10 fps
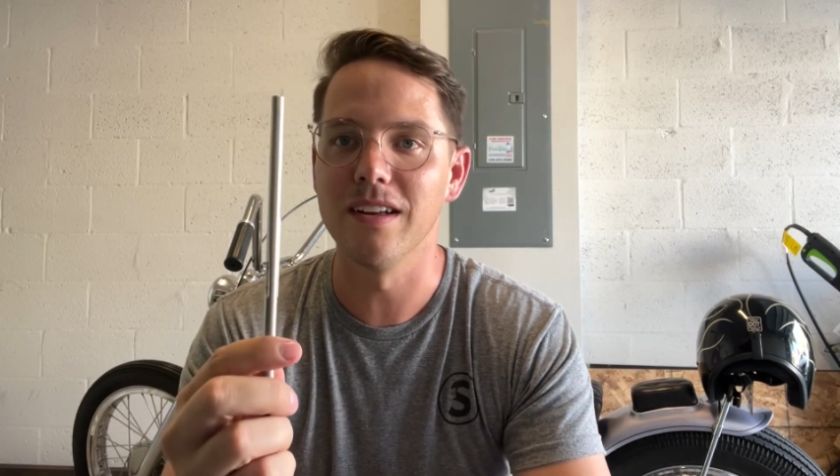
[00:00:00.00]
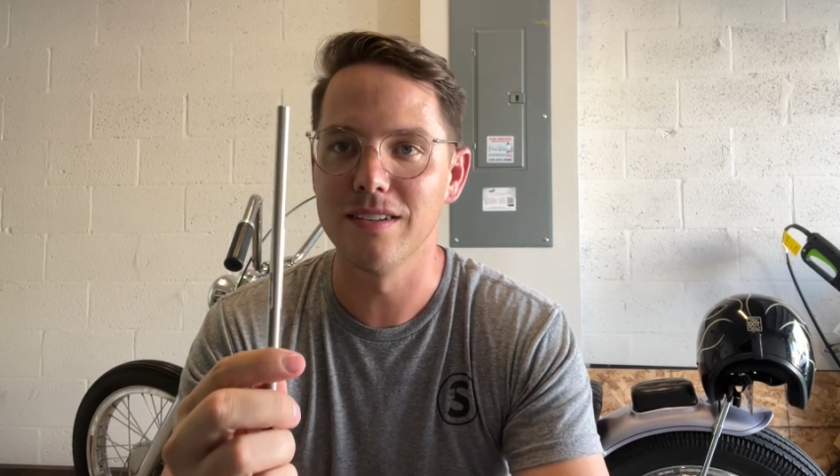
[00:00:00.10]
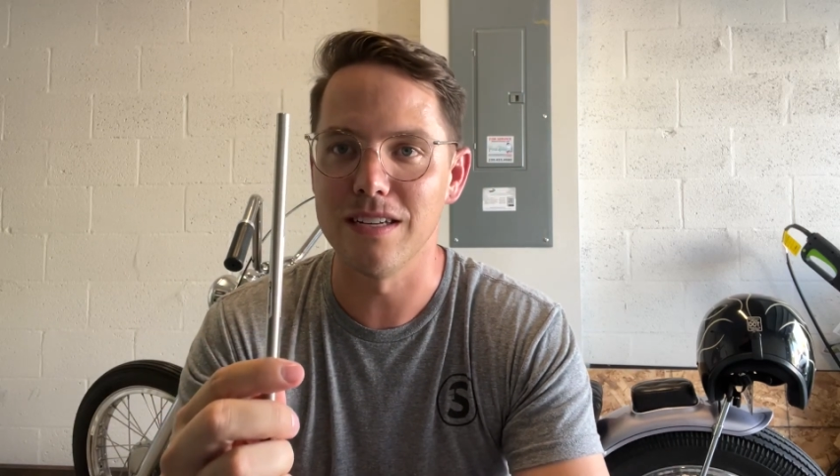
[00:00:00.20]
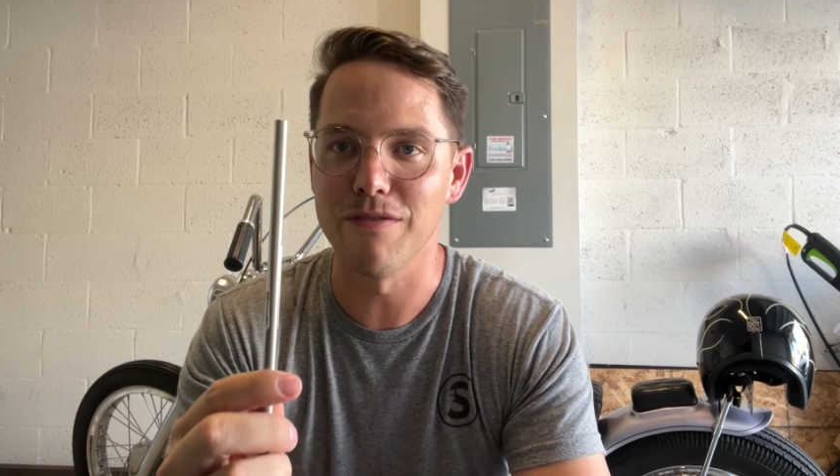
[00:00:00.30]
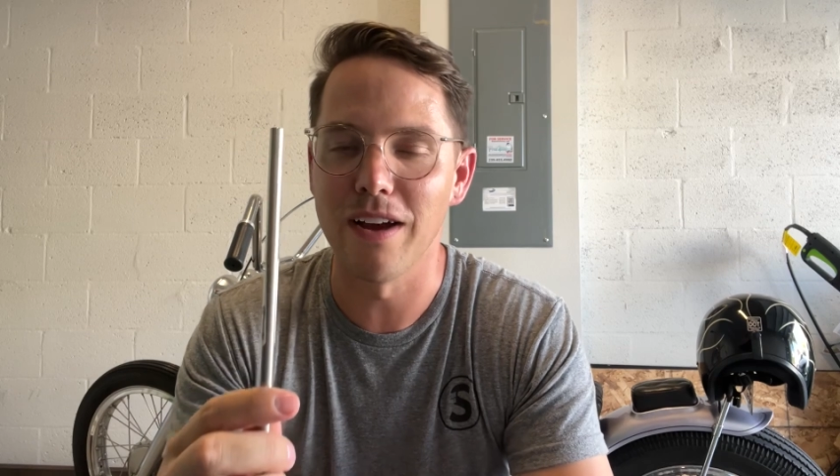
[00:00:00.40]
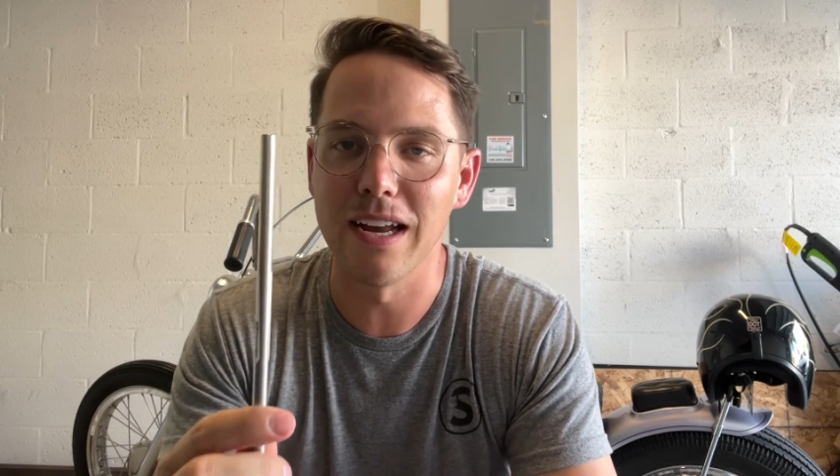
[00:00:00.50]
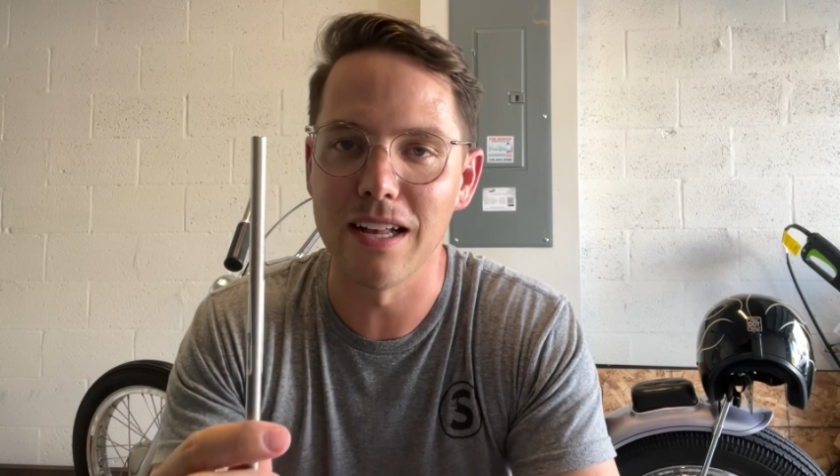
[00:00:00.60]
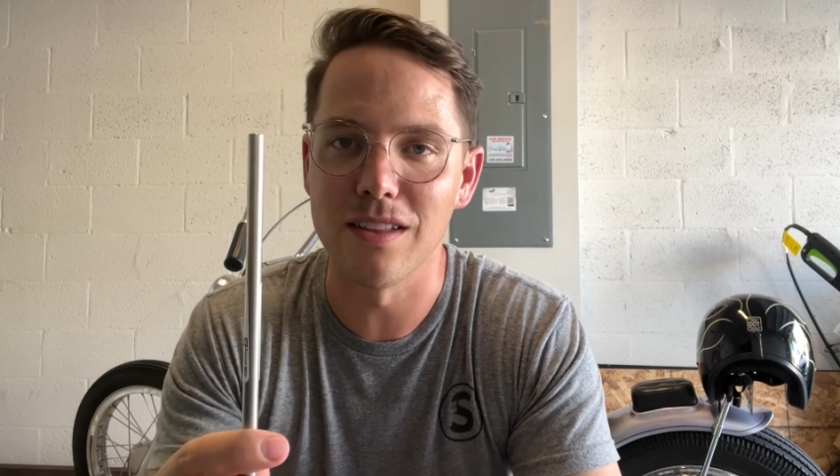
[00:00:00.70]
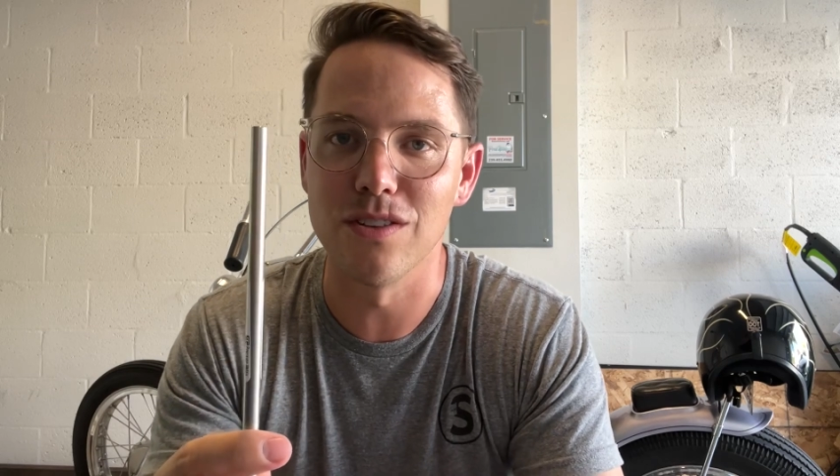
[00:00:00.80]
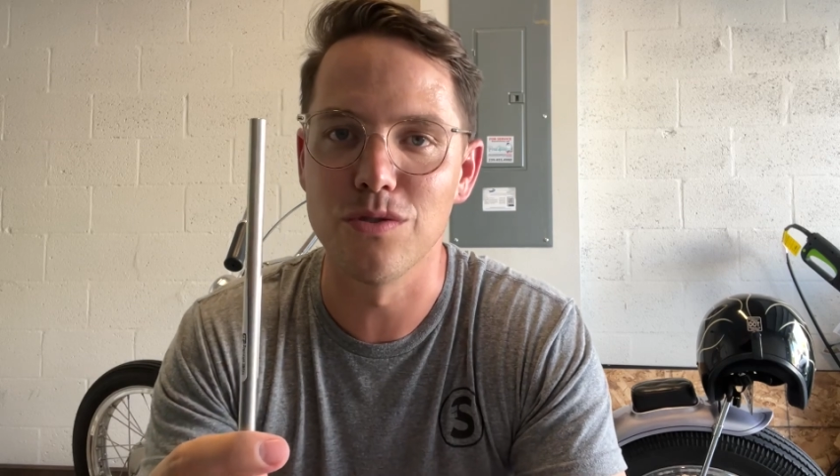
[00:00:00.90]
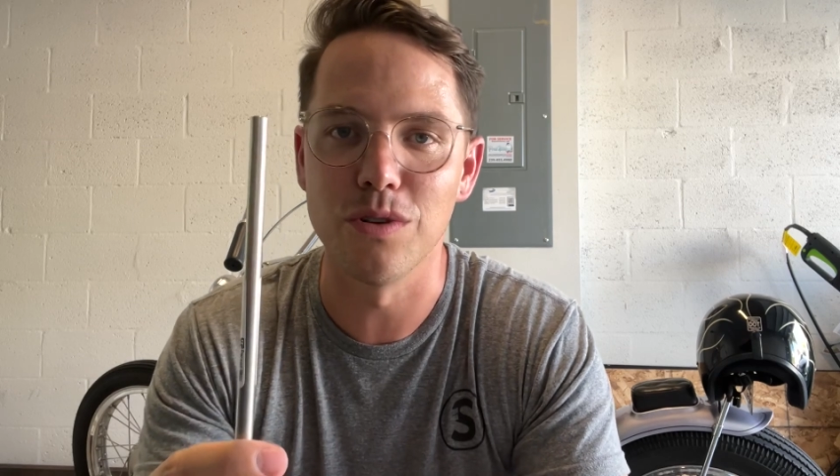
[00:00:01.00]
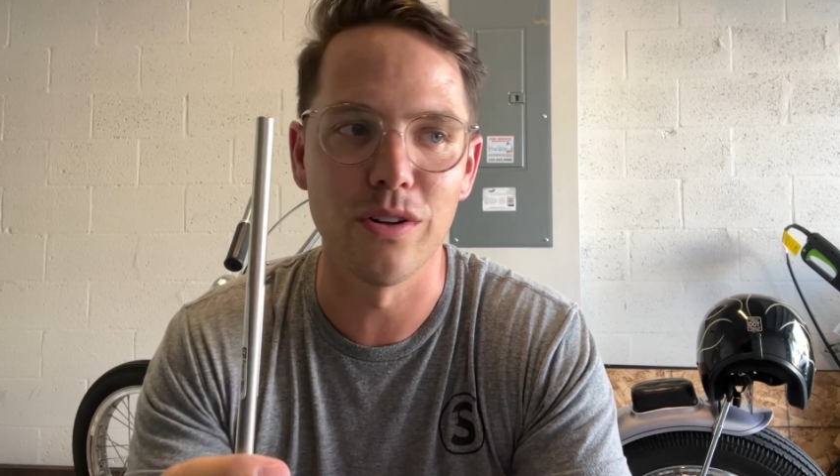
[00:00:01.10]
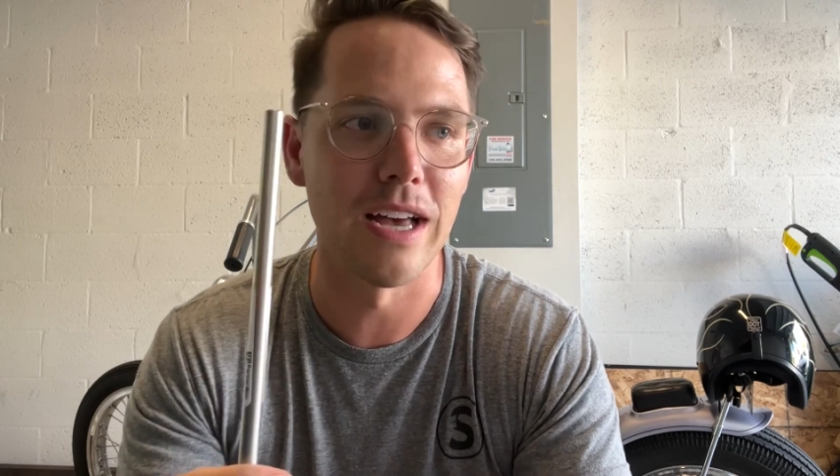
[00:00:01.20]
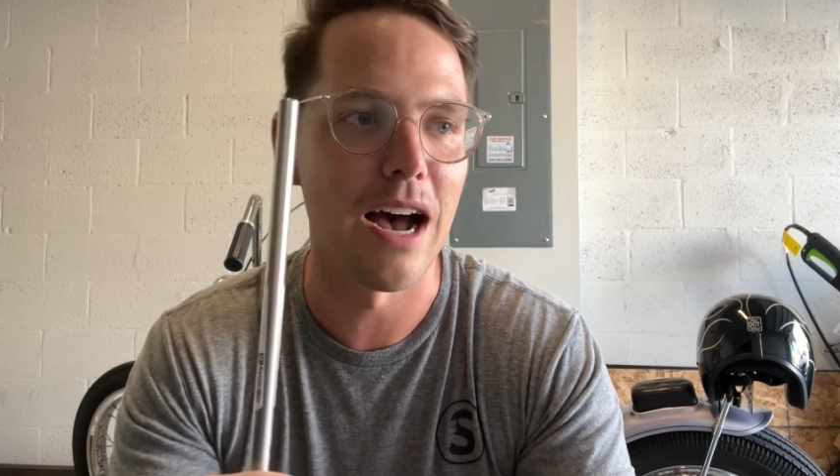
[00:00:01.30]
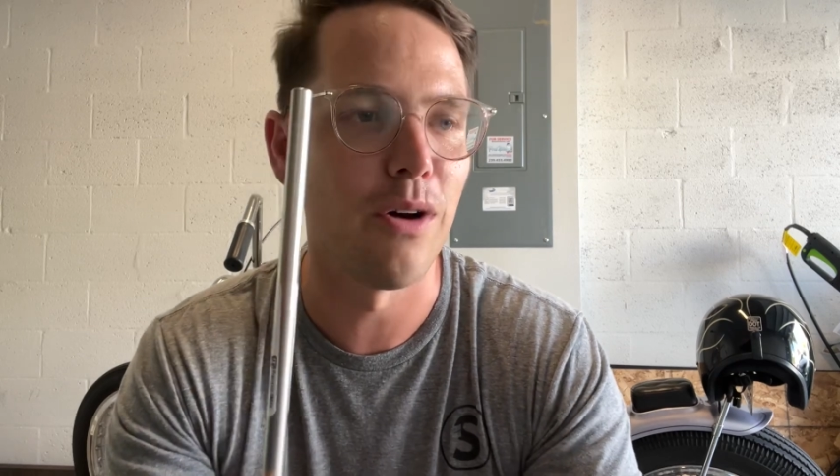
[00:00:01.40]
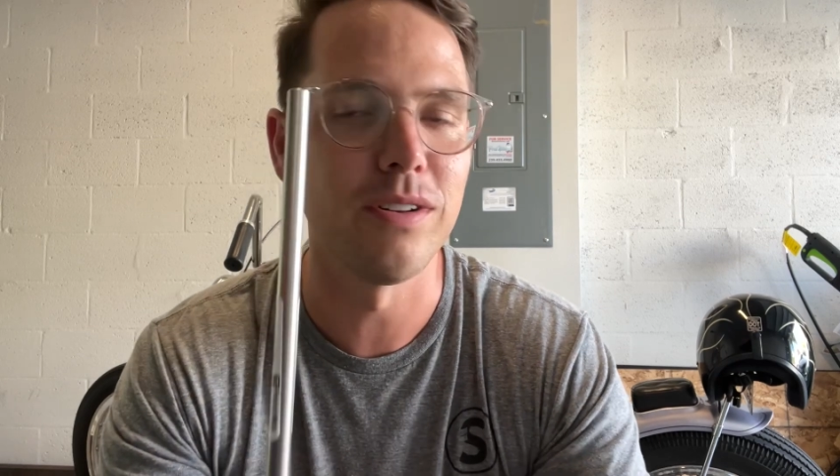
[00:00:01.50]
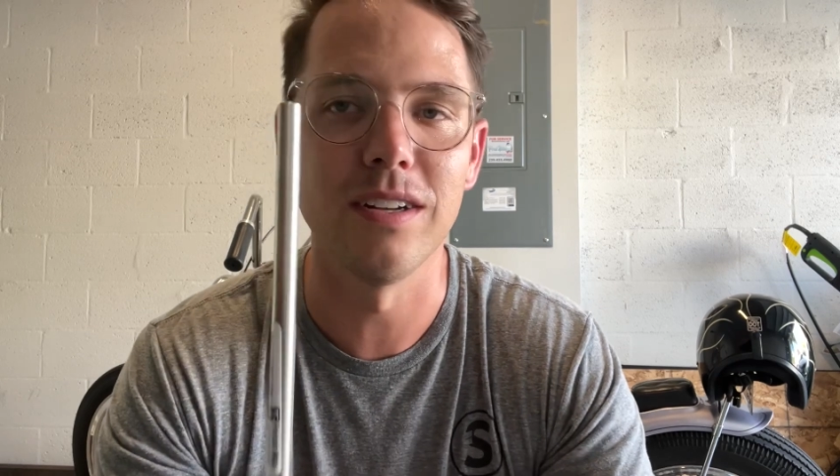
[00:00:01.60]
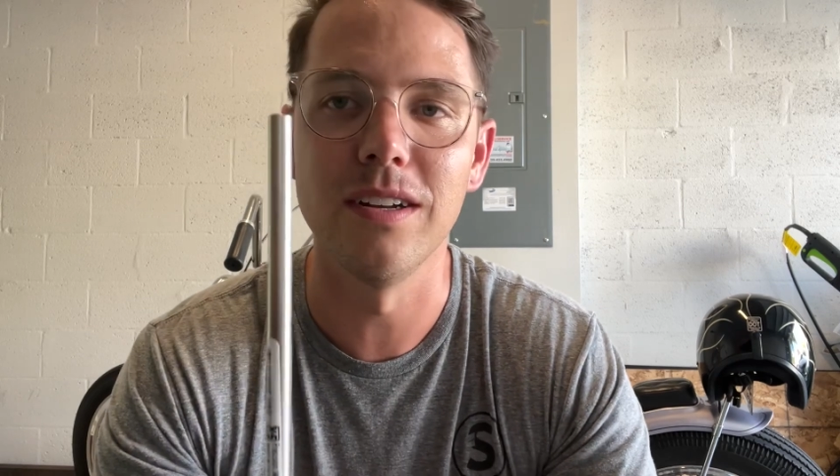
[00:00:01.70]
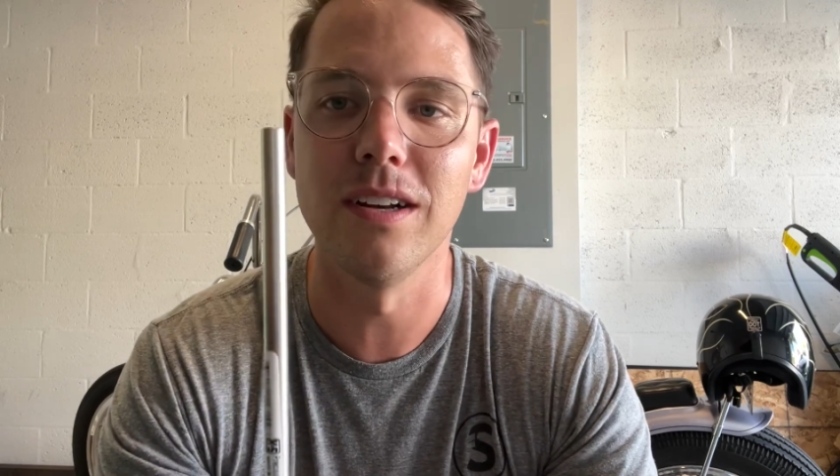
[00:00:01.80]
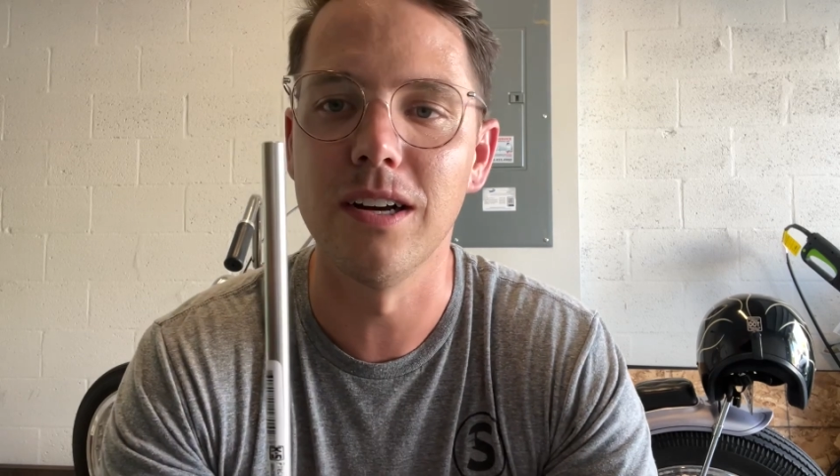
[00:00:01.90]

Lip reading: see if I can get this drilled out, and